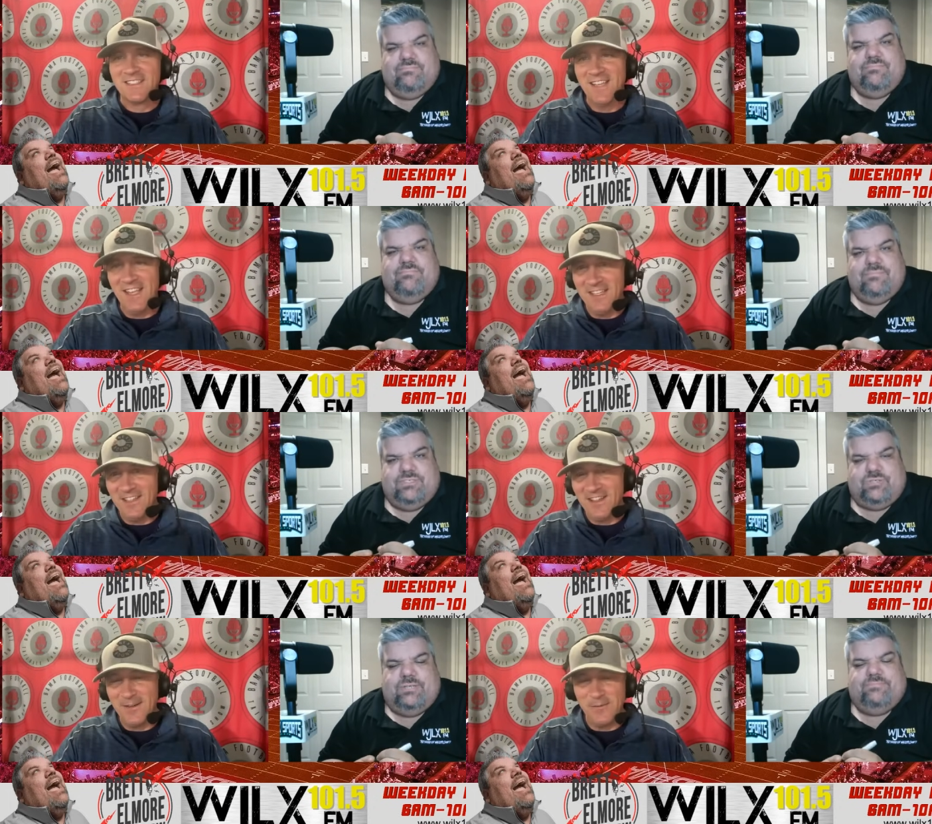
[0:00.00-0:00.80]
Speaker 1: And
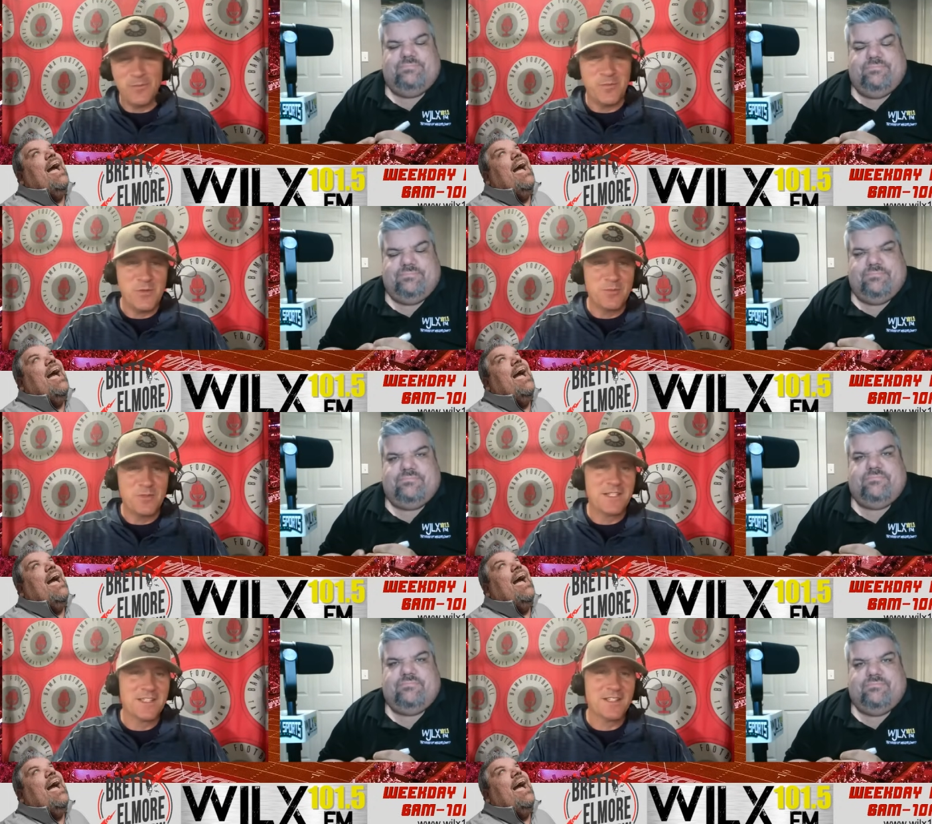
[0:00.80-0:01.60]
you
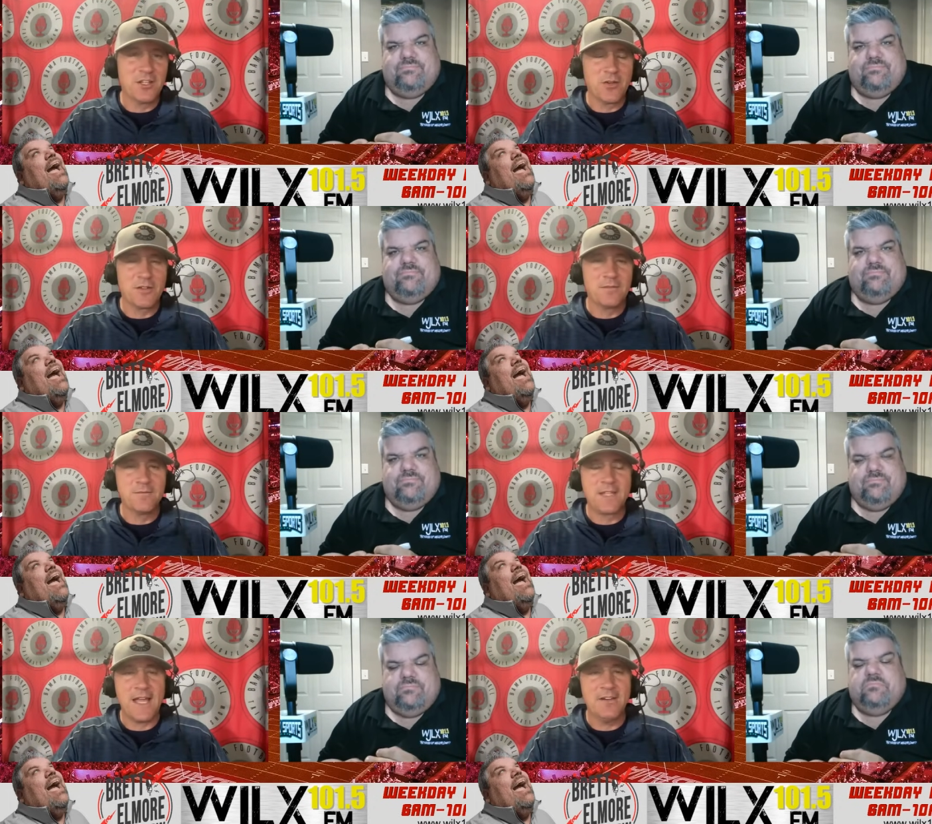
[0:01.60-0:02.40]
get to go
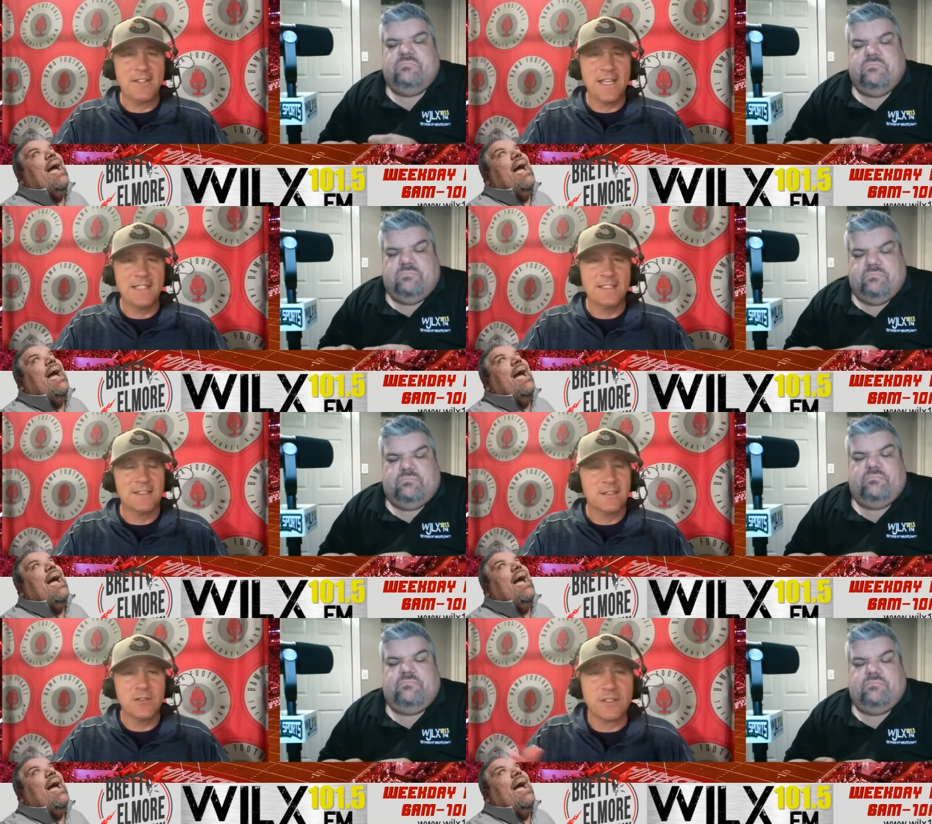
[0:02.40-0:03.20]
to Talladega.
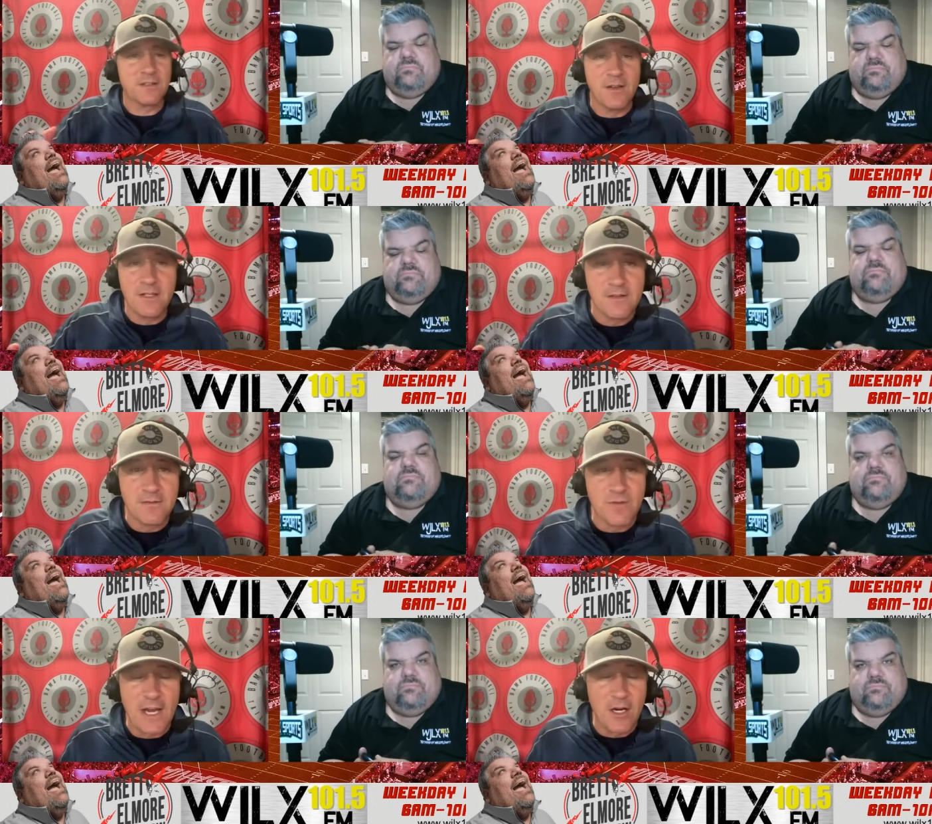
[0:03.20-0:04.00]
And then look,
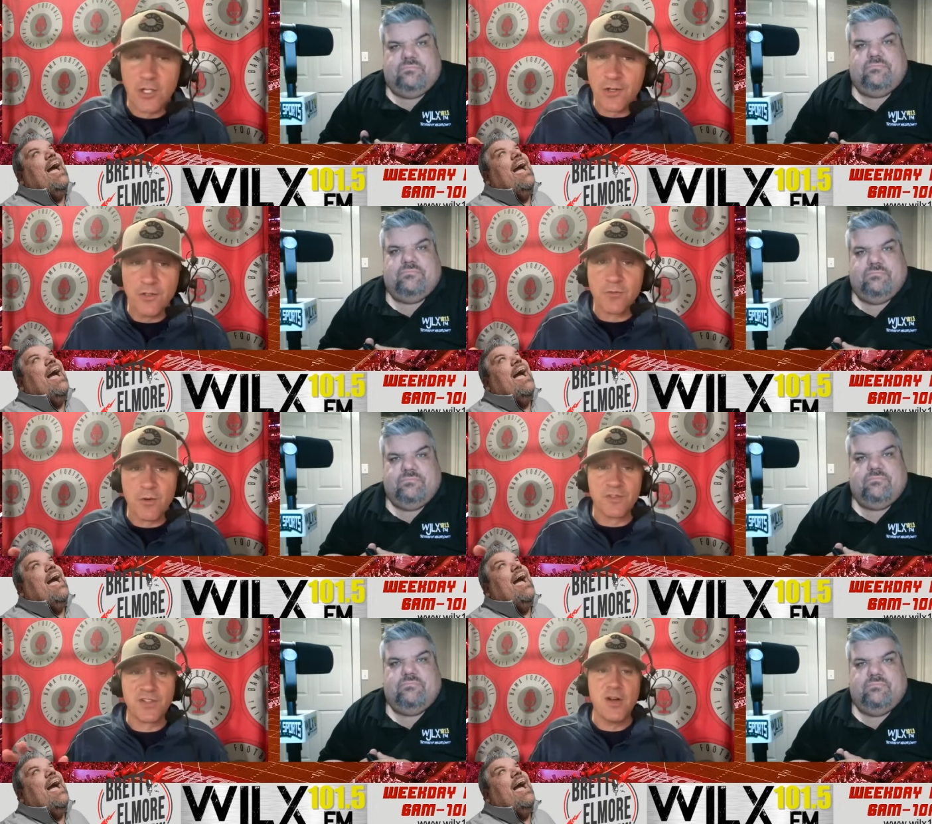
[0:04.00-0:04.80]
Eric Church
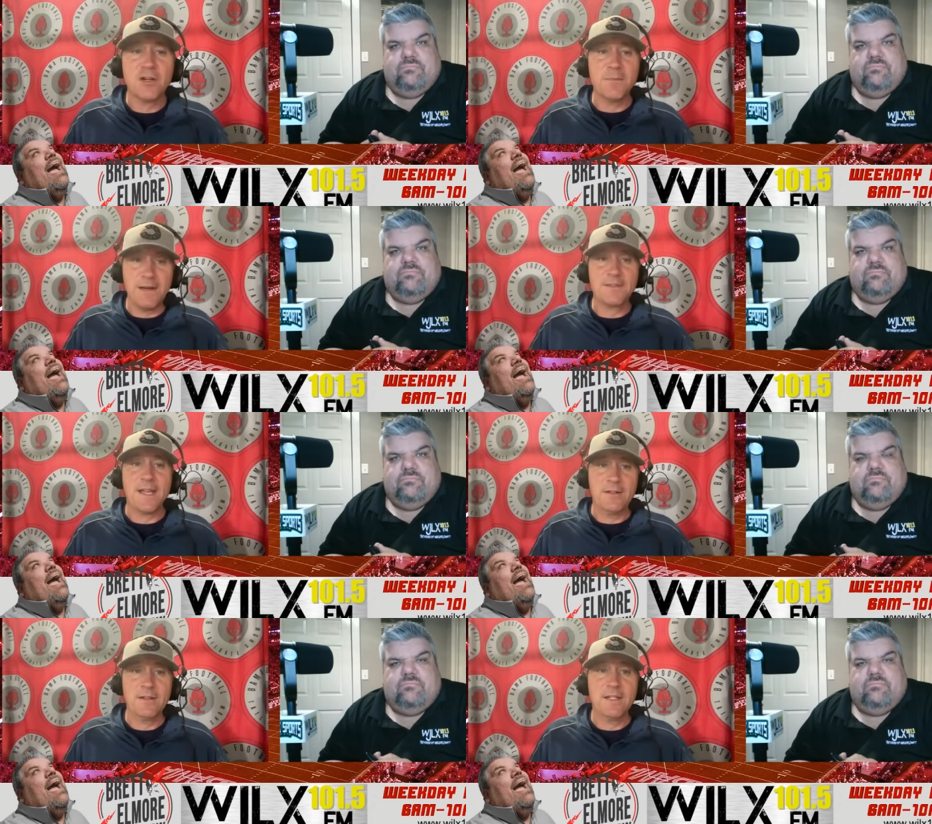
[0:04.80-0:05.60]
wrote a song about
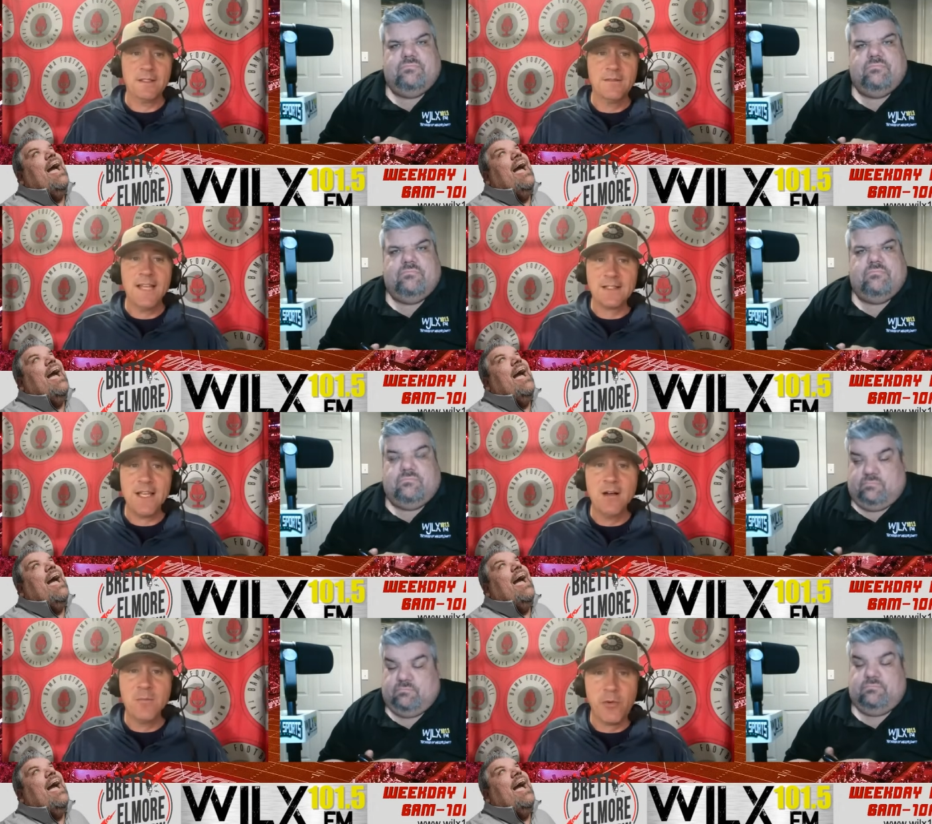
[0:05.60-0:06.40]
Talladega. That's
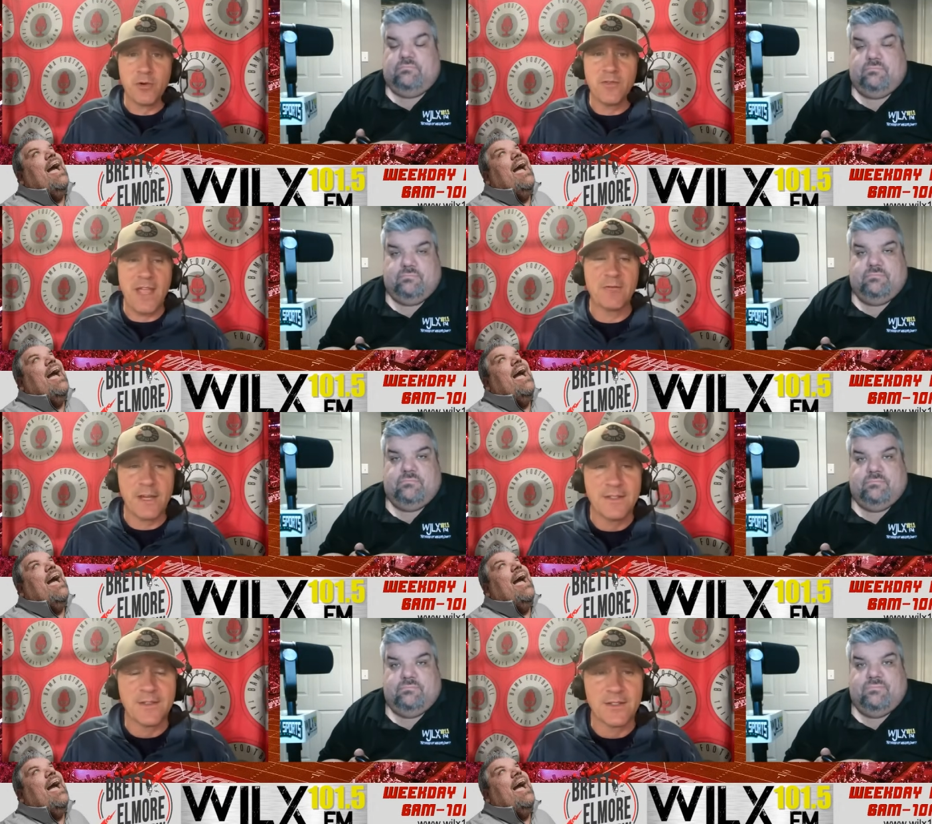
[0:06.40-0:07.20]
how important that
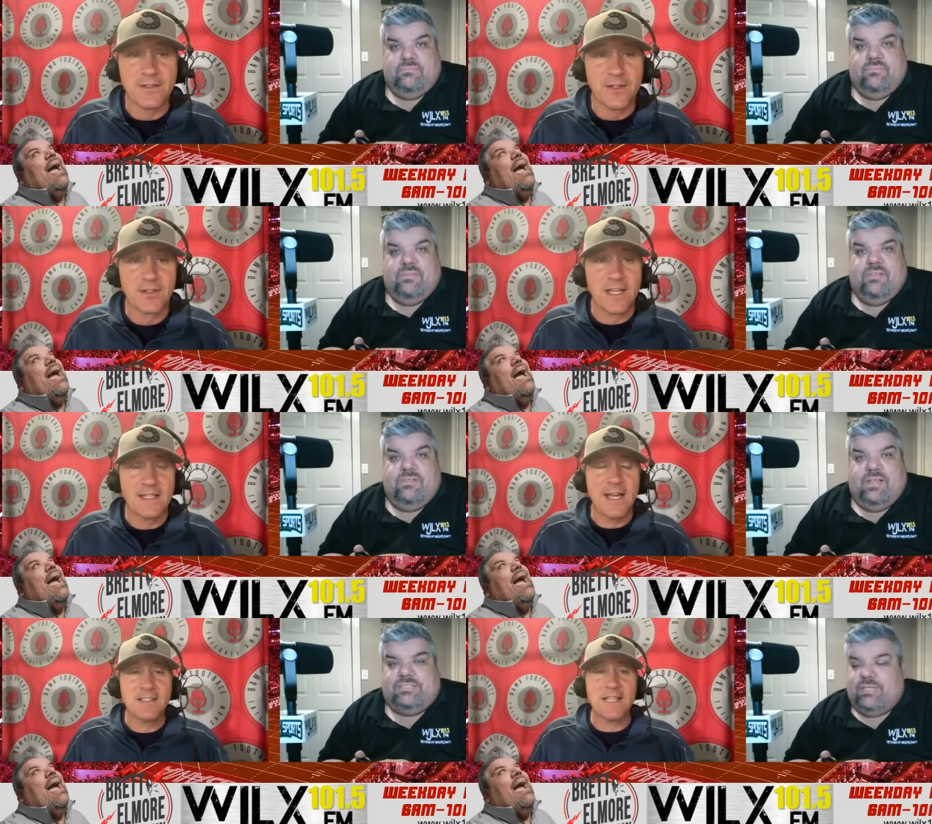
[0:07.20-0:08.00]
race is.
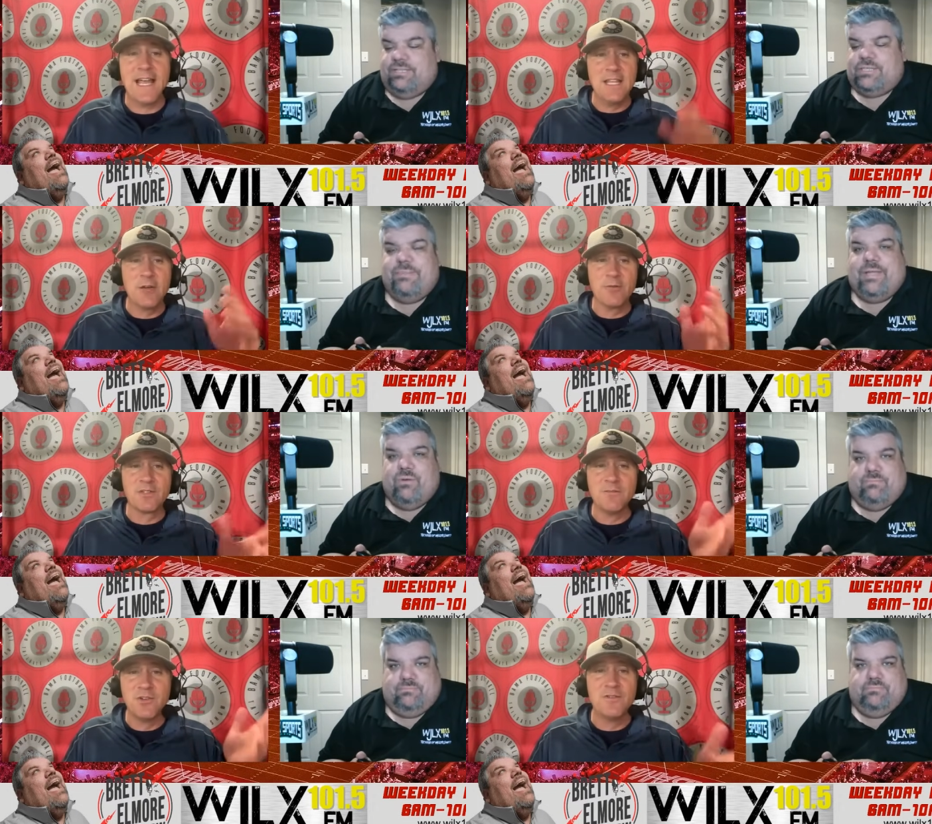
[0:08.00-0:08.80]
Okay, guys. And there
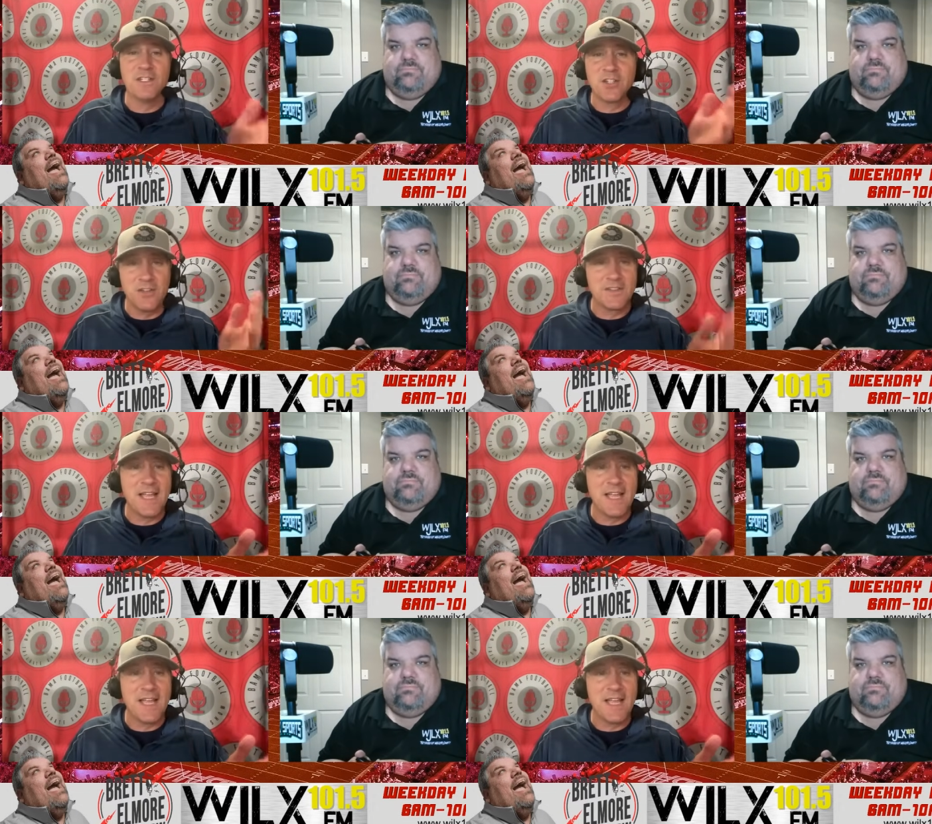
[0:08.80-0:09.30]
was a movie called